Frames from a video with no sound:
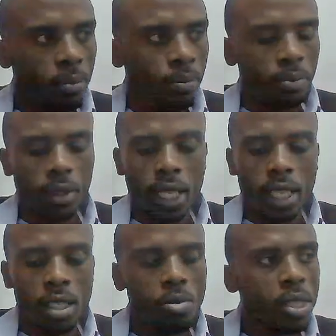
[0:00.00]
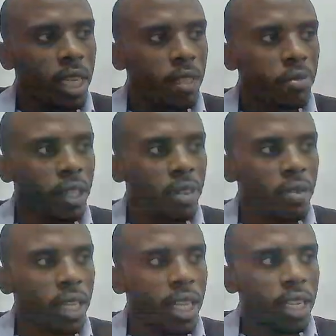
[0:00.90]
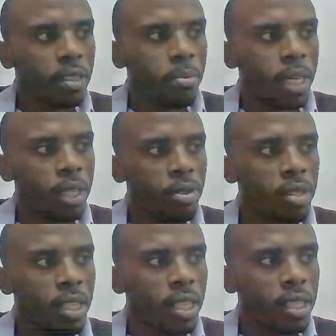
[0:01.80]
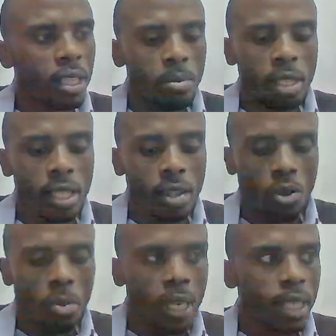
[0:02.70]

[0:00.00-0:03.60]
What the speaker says: And we can verify that by using the same less command.